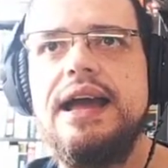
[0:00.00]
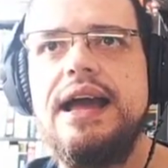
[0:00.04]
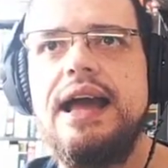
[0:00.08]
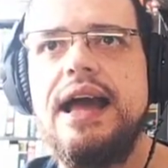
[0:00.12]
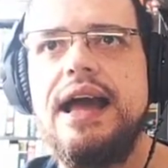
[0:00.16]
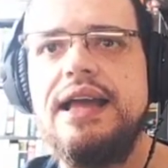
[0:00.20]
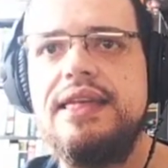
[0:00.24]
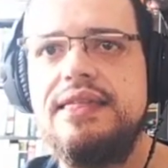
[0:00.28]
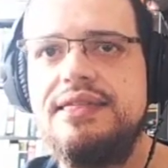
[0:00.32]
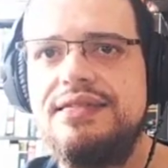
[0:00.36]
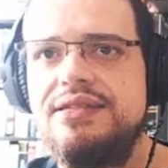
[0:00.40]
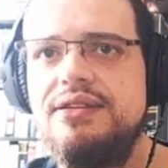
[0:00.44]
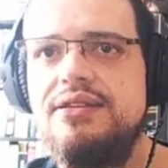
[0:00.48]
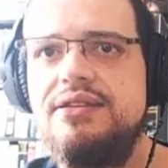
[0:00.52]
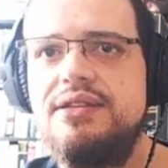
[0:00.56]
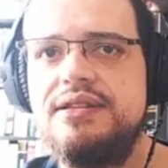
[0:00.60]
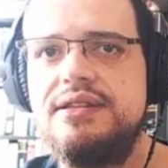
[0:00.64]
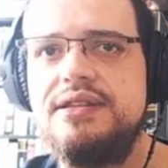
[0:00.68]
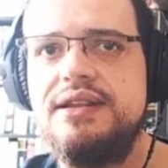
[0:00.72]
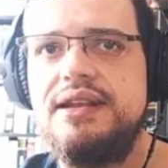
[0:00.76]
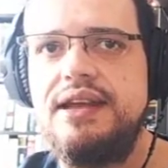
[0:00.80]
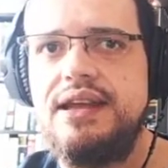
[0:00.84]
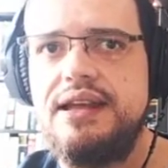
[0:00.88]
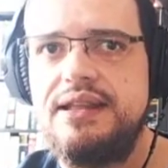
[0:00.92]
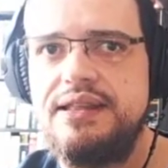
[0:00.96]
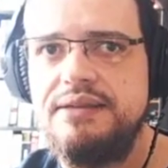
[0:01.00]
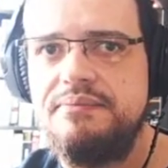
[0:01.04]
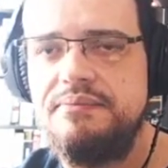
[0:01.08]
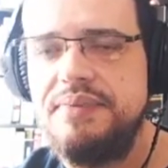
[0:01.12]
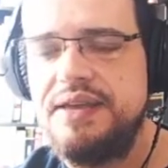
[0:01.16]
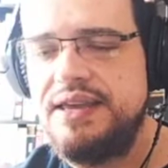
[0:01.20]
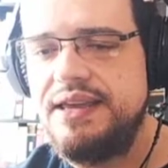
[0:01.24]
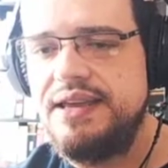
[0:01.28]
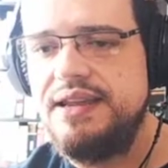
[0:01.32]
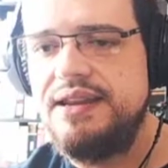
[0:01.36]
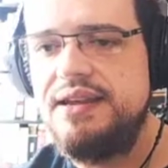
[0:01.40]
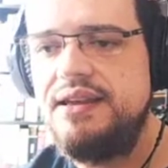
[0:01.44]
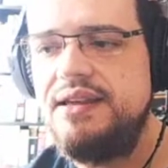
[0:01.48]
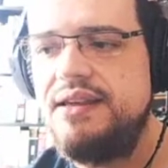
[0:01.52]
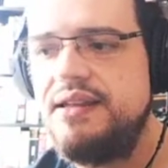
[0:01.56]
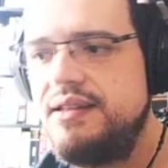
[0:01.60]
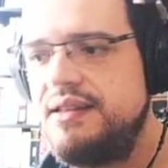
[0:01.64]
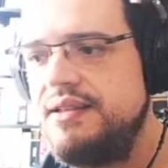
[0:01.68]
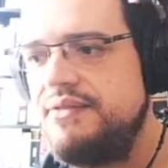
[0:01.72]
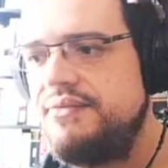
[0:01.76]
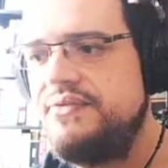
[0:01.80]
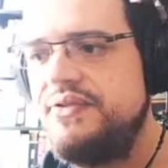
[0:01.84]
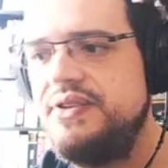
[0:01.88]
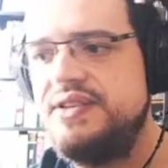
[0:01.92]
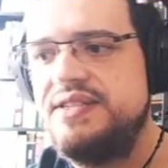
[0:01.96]
I thought at the beginning in
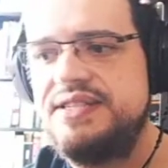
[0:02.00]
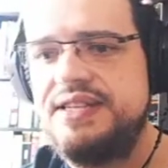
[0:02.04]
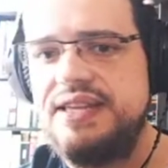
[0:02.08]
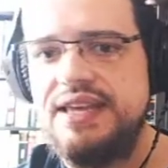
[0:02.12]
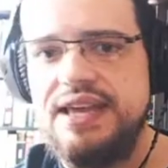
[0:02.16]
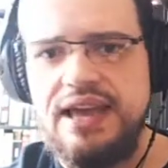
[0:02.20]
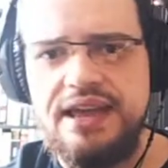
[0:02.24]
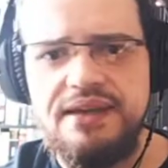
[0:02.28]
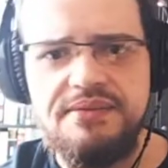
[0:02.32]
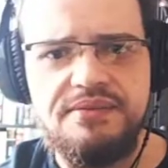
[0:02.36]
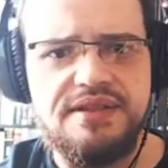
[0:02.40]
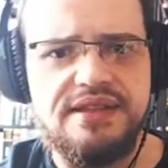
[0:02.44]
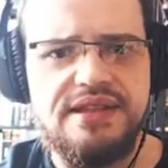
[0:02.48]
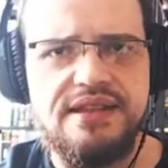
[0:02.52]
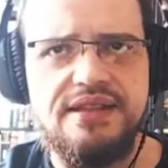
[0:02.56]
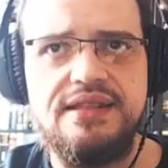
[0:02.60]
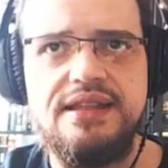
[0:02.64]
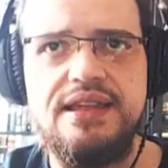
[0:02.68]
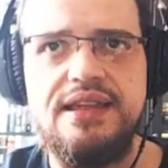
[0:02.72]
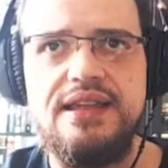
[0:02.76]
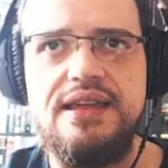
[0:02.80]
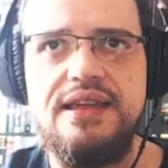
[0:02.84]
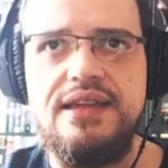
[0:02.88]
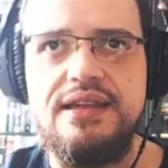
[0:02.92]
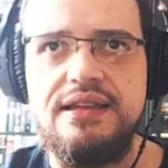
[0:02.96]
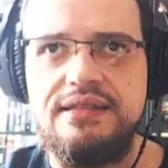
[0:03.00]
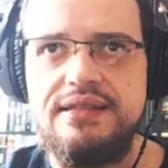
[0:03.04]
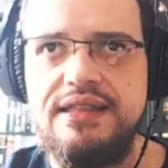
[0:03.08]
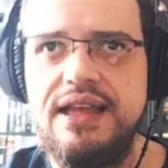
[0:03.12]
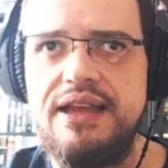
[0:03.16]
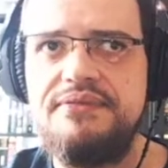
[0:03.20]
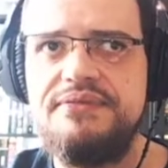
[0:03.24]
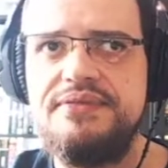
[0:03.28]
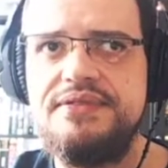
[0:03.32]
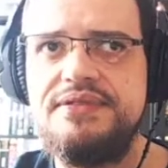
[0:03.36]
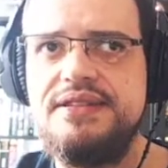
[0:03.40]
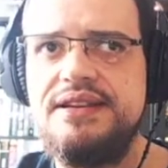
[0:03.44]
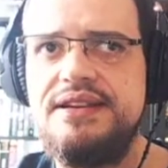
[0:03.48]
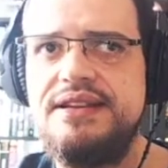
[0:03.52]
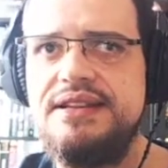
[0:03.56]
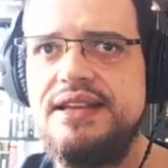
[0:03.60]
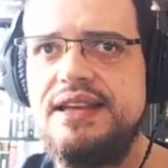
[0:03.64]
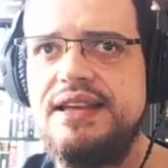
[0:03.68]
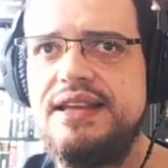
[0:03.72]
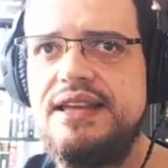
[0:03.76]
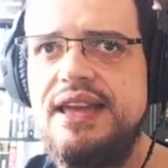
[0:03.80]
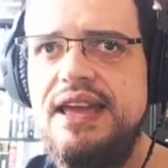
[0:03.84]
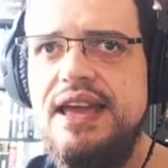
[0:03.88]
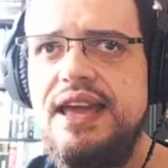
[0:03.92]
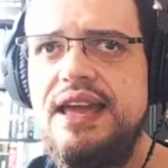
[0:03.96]
the first game that the
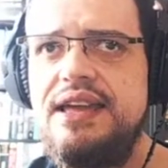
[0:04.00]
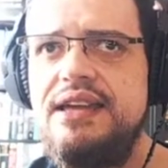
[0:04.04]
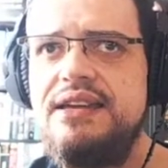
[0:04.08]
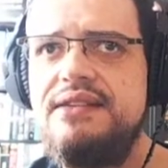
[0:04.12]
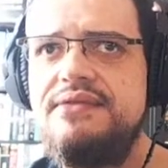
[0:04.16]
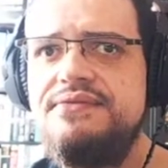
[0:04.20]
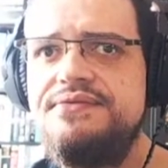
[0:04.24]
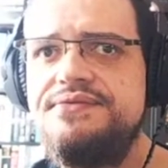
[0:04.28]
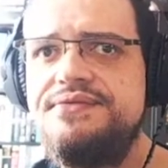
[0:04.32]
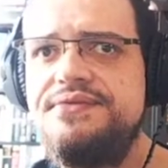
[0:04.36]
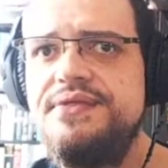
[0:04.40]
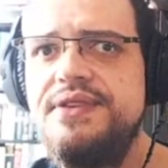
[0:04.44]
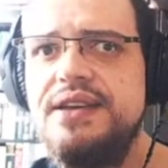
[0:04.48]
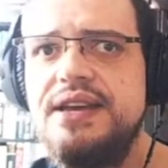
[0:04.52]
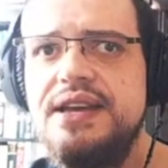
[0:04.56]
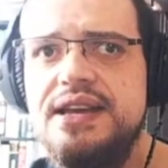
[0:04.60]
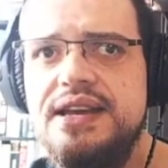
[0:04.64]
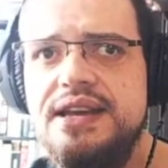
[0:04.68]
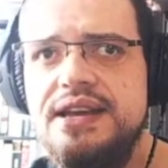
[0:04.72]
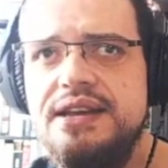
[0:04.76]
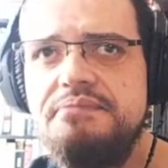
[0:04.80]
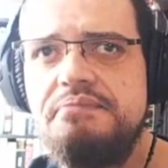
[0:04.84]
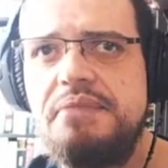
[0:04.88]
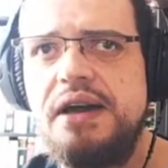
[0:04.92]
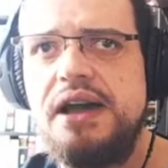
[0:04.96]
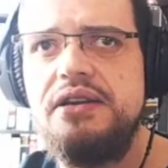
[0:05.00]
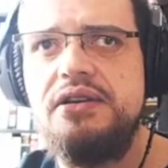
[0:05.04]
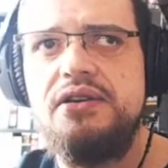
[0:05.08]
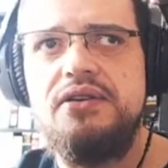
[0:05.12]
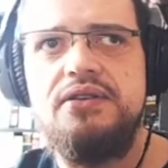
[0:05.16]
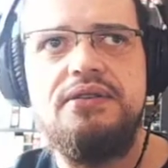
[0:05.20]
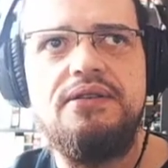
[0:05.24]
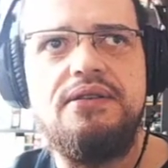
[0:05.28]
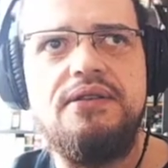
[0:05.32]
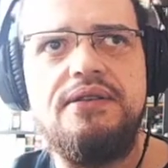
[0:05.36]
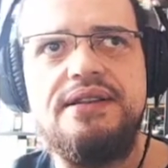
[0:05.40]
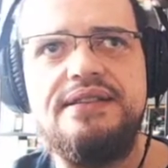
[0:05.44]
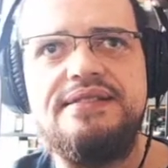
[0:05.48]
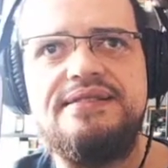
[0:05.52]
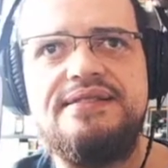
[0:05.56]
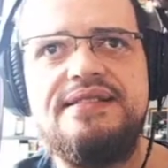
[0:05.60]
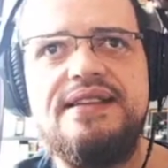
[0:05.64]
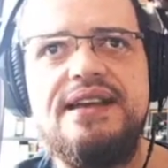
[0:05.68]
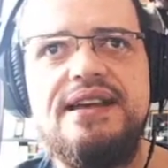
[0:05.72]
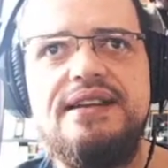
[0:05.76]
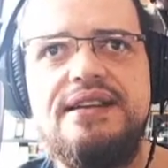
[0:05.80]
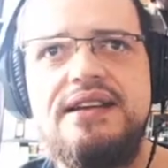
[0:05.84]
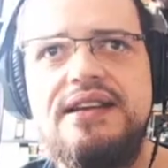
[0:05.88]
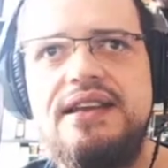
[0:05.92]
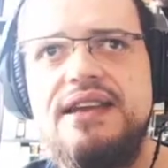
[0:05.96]
cave biome or
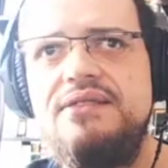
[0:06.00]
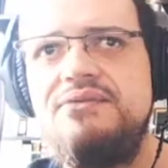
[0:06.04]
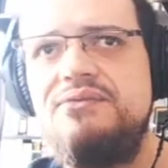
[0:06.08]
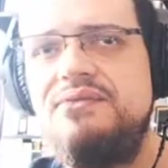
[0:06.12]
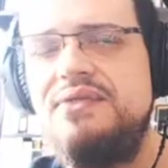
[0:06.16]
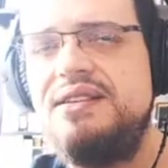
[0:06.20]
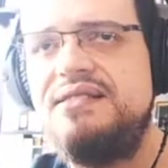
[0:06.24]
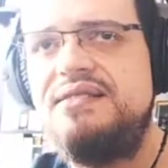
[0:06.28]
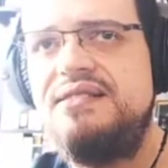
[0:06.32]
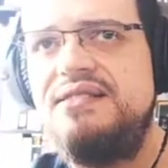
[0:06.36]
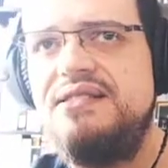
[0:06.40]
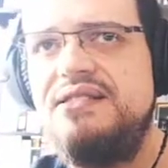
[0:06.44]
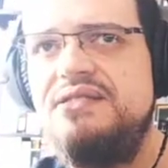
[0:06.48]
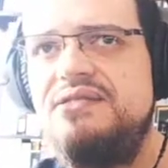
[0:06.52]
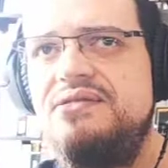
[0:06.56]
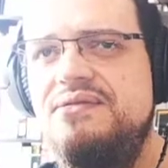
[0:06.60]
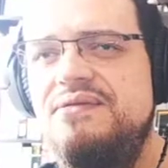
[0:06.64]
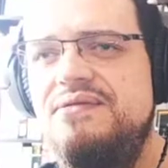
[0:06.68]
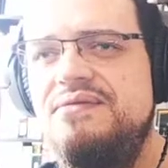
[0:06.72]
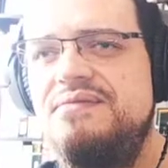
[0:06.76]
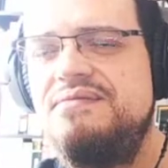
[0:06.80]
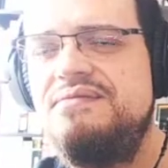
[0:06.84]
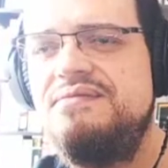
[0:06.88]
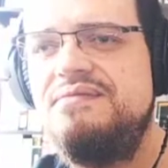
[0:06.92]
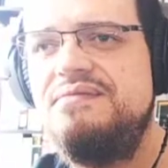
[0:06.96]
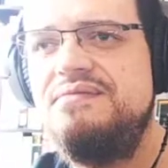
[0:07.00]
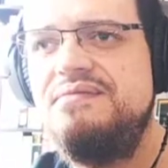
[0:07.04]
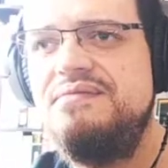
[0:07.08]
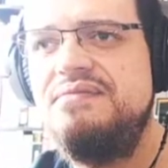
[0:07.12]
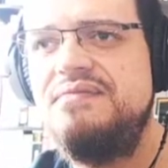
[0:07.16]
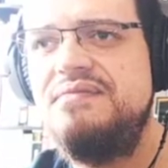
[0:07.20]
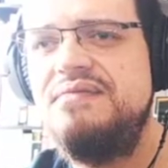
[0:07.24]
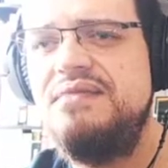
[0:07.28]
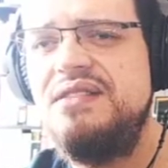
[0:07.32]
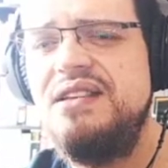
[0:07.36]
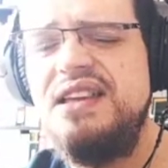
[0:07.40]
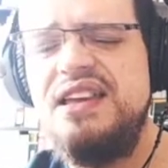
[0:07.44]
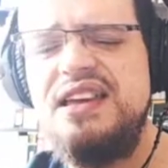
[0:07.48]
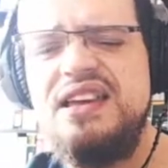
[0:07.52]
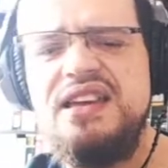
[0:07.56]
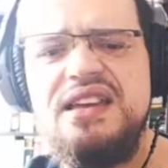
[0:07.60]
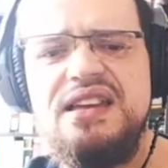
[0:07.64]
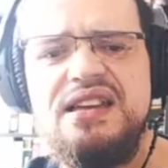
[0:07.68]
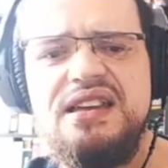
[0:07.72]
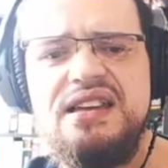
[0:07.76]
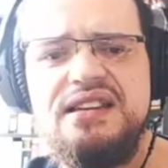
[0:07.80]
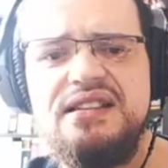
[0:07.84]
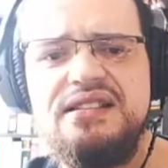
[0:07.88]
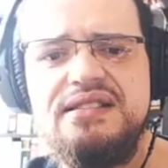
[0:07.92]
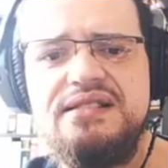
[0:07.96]
inside the cave were so
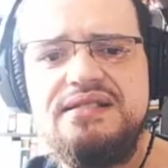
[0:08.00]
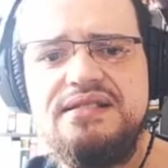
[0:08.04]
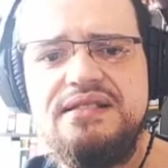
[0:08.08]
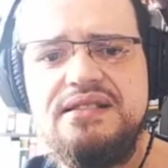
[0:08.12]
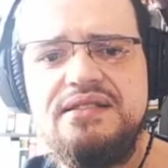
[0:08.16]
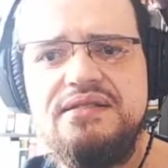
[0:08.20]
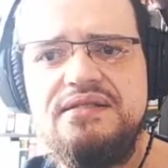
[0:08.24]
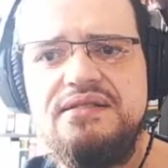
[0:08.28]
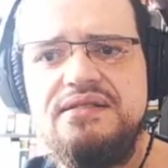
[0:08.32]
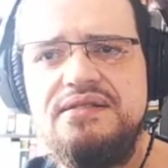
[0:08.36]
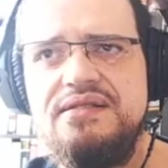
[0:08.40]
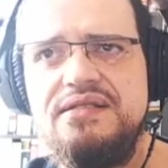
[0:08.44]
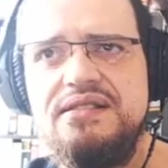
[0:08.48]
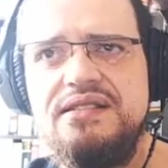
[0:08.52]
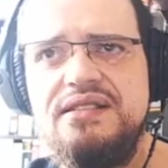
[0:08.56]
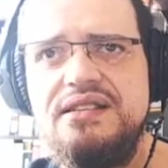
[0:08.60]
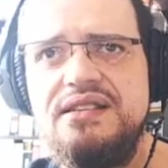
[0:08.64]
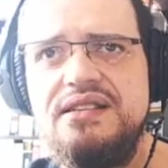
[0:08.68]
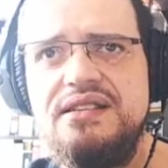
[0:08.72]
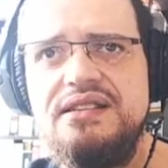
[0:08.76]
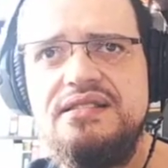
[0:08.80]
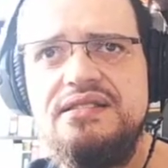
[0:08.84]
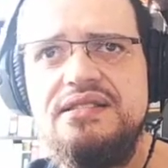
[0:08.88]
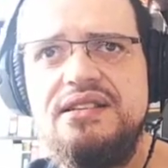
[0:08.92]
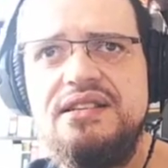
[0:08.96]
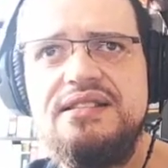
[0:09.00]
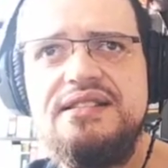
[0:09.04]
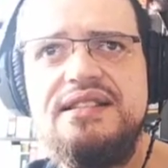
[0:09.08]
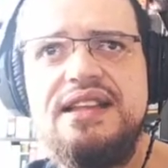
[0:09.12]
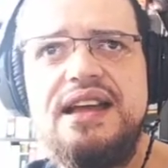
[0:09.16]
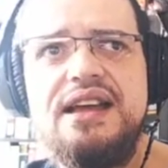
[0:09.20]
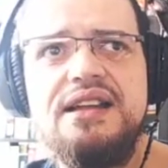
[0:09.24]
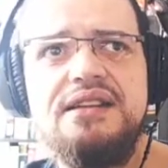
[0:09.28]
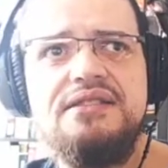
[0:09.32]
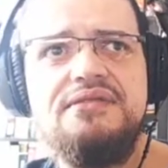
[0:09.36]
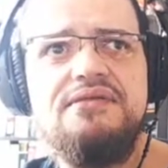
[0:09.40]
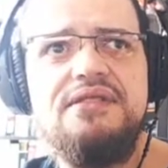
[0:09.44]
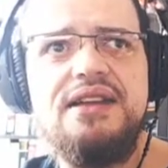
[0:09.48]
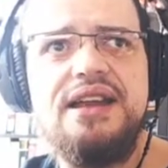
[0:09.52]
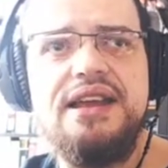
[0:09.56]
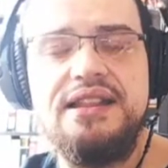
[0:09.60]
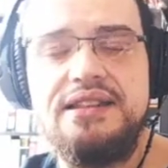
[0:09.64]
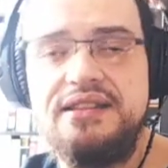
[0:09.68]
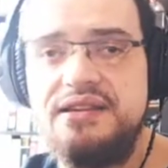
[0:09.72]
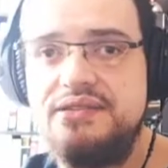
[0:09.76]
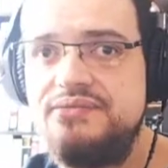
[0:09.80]
not that great.